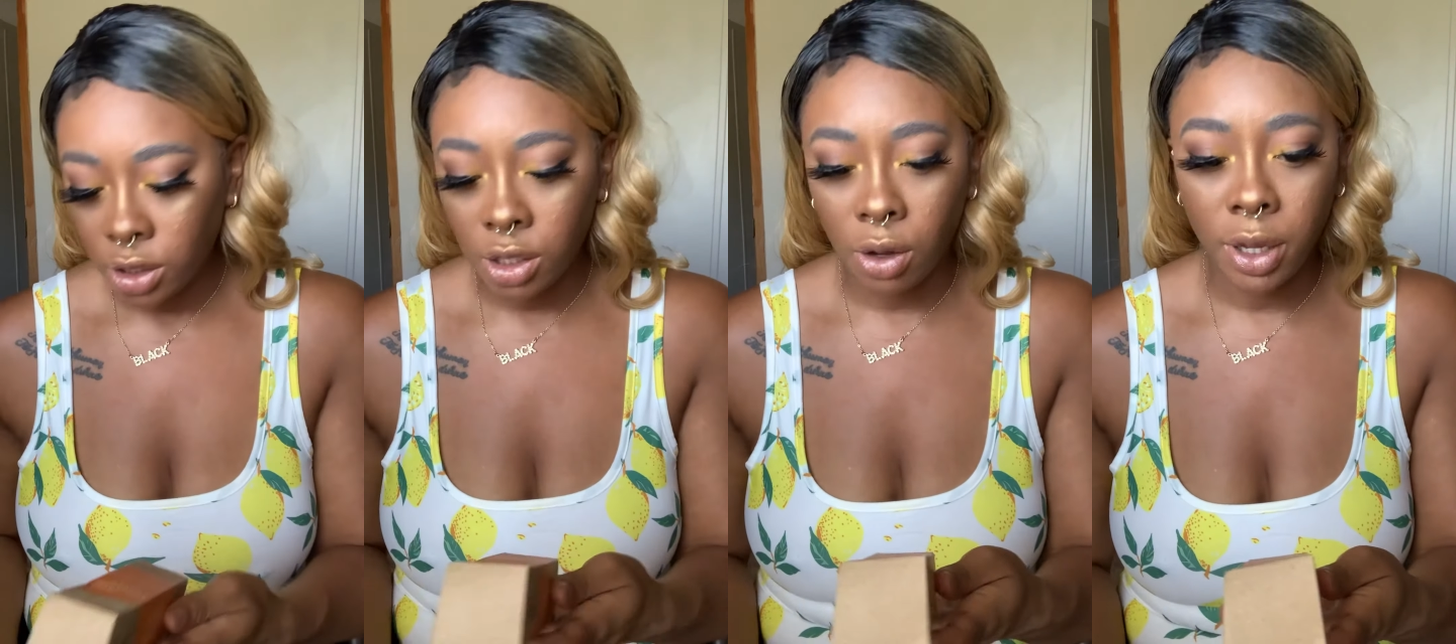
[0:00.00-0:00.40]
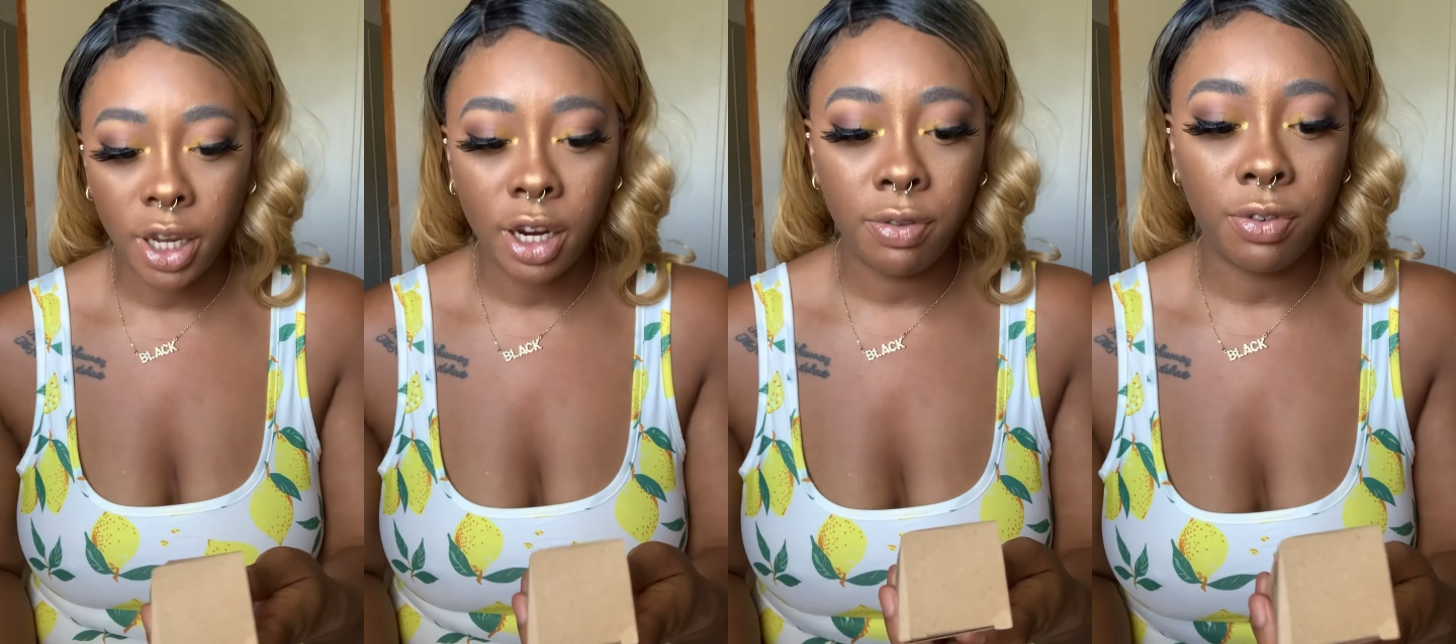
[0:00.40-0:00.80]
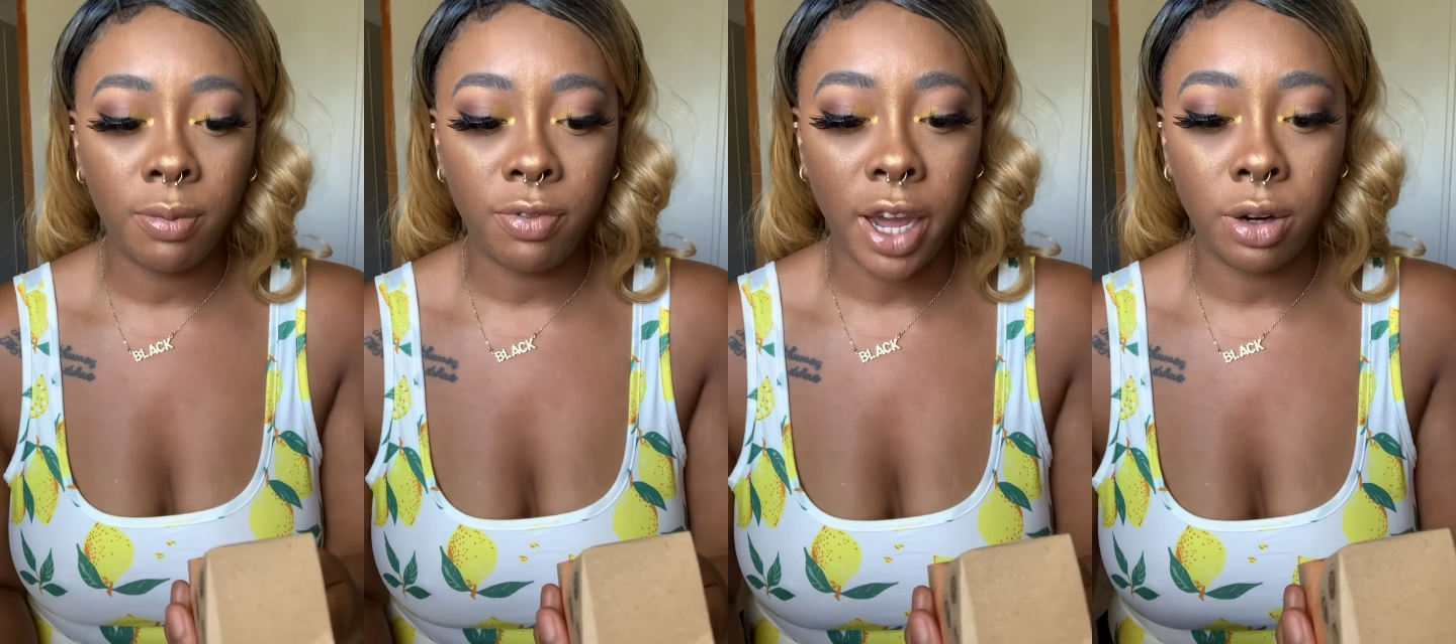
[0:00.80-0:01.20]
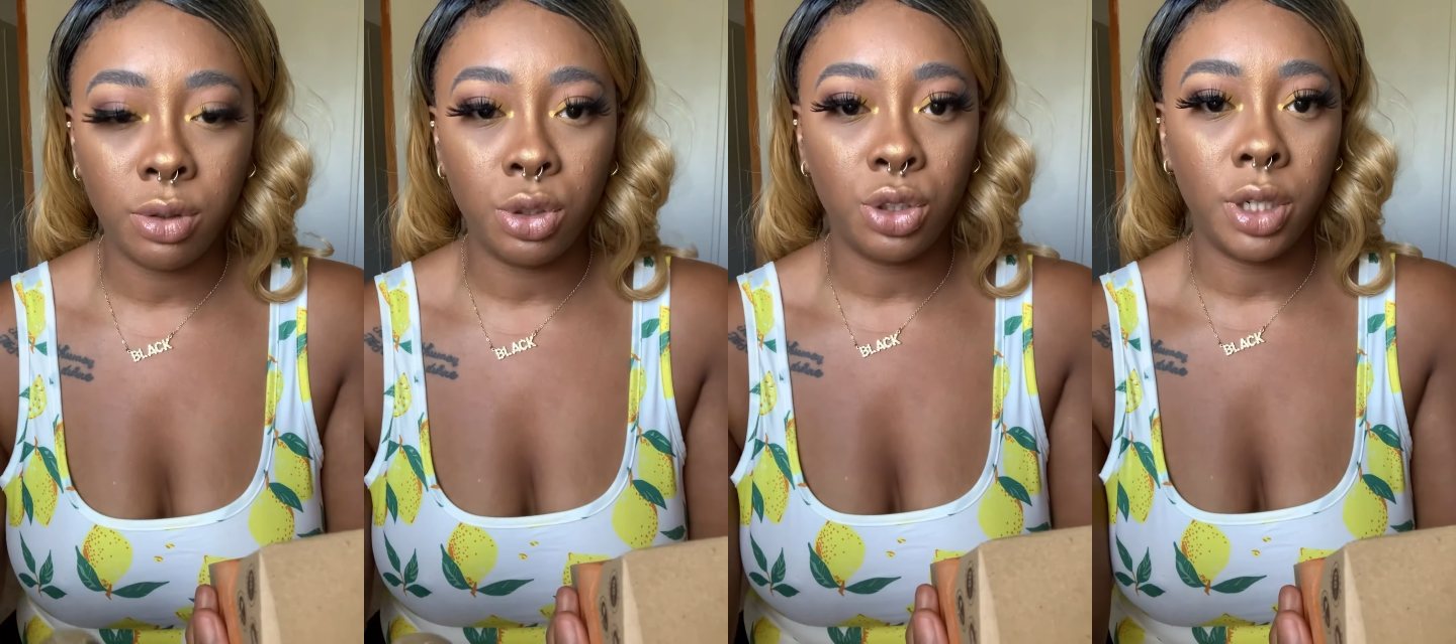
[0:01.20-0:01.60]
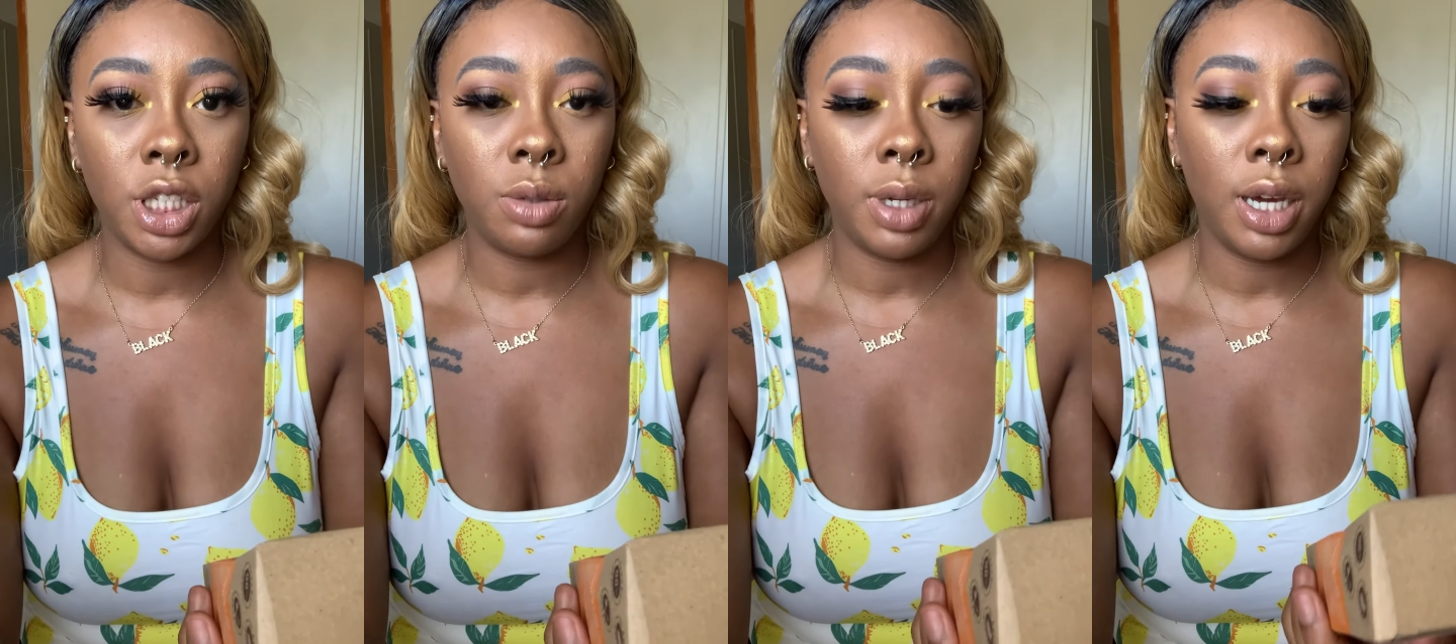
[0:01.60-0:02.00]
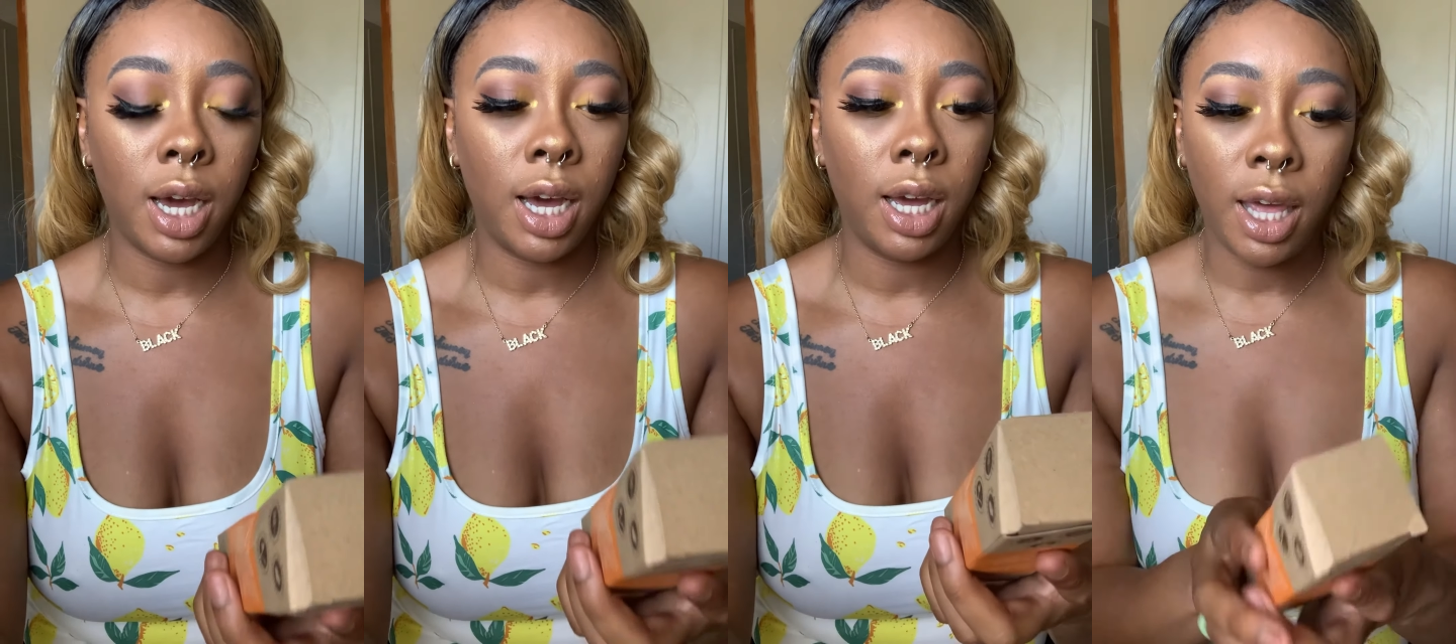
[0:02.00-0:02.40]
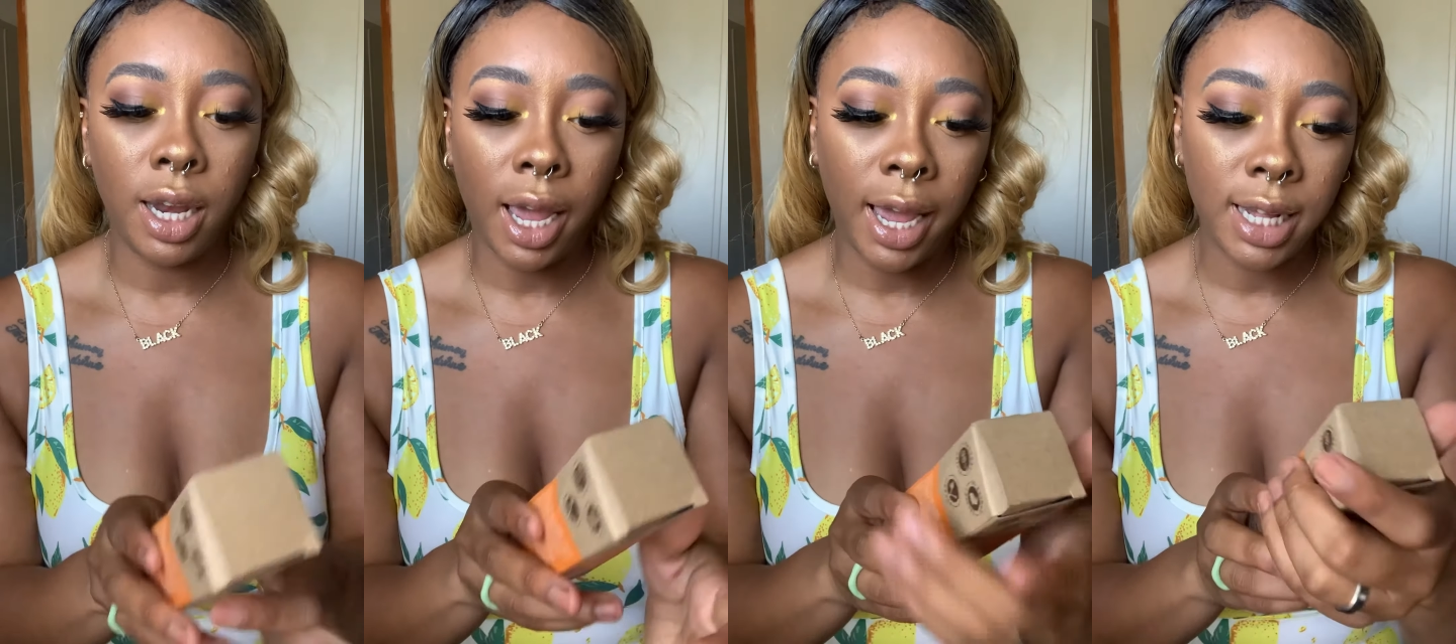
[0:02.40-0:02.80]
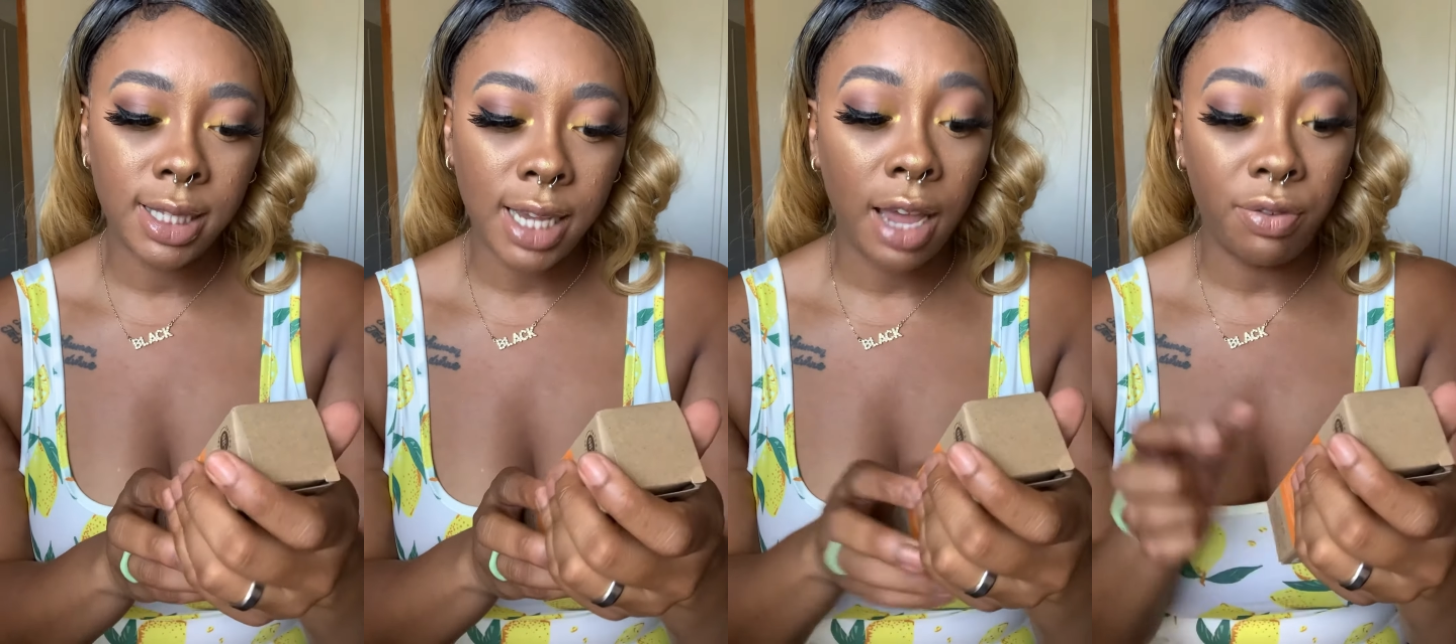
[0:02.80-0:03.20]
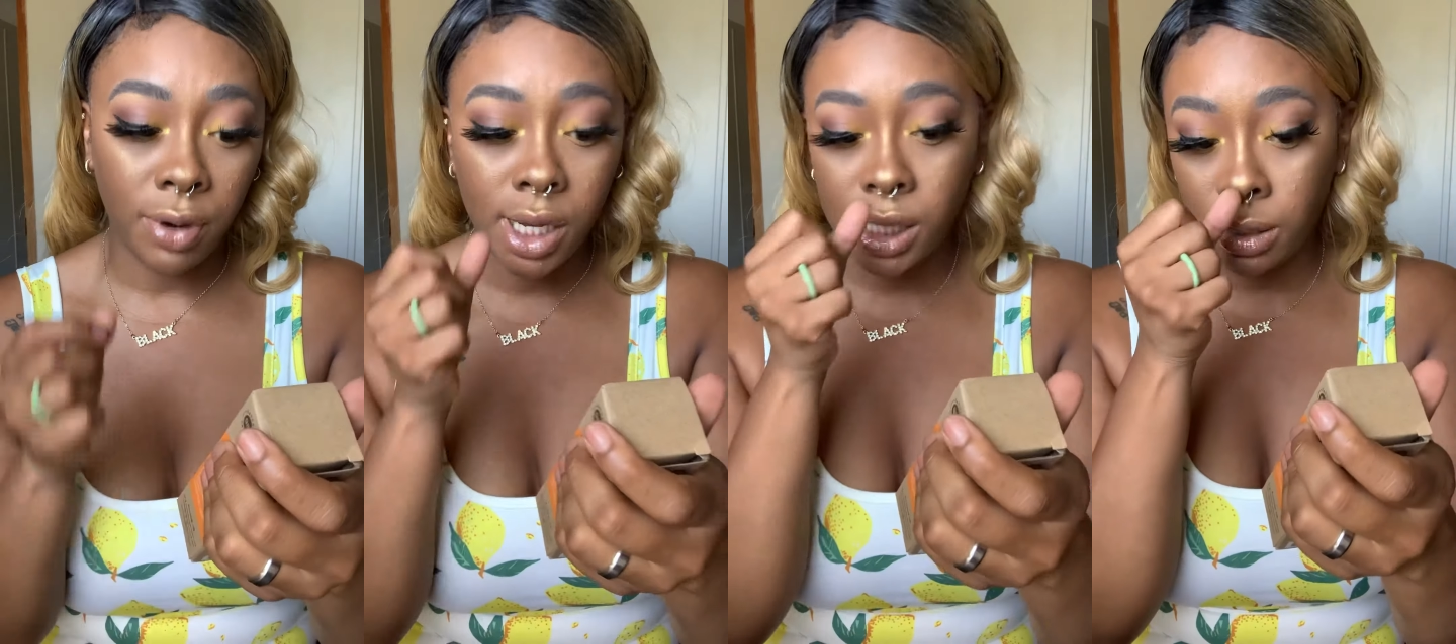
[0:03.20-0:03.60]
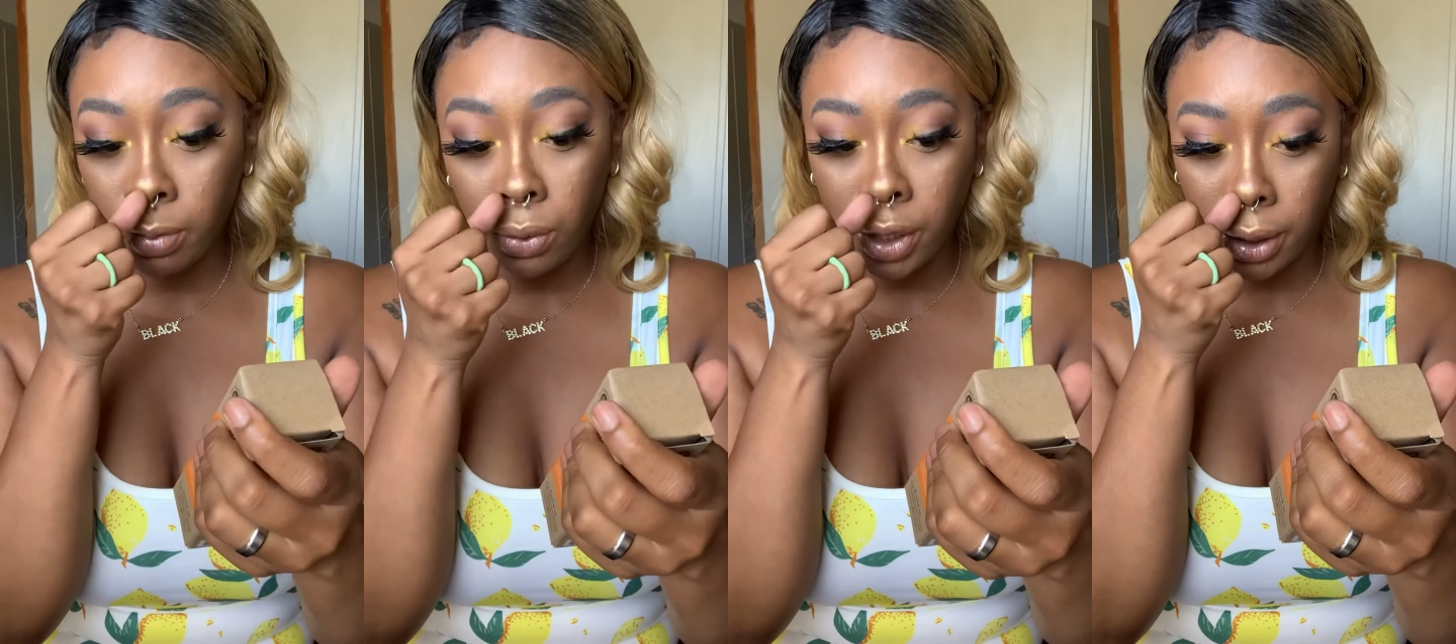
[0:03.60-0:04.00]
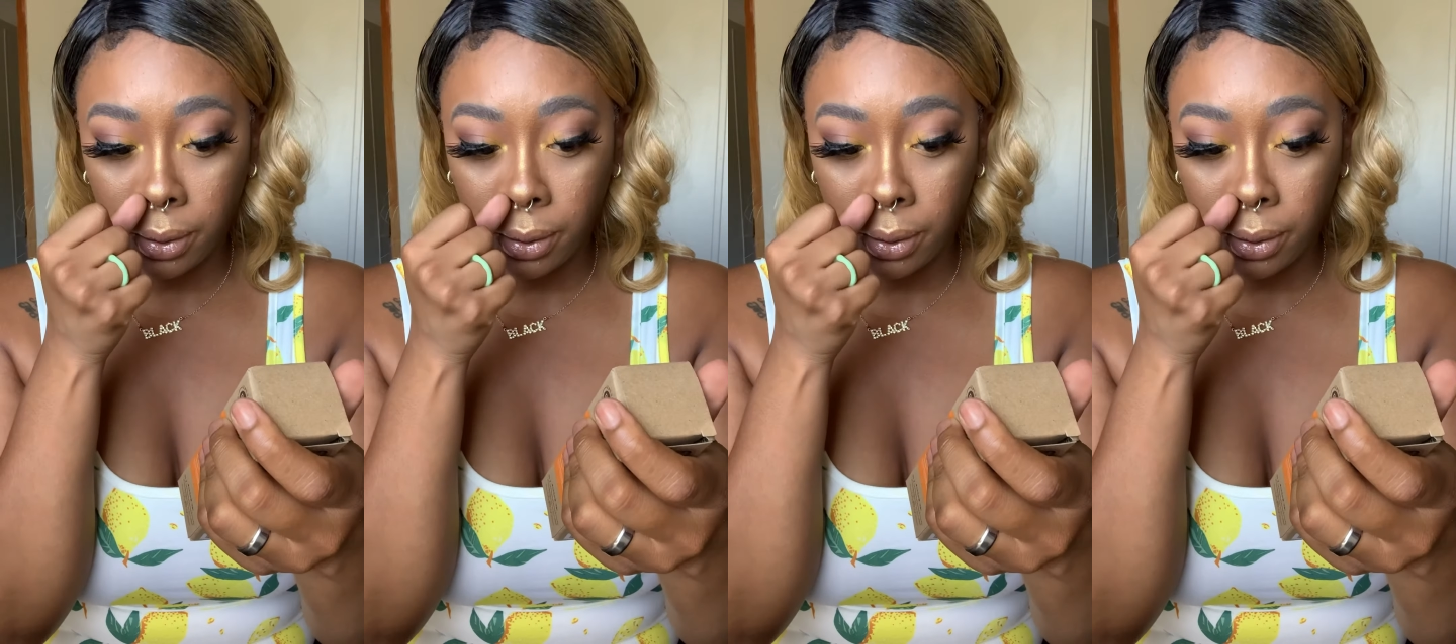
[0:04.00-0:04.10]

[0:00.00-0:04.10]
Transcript: So here from Phytonutrients, we got an anti-frizz smoothing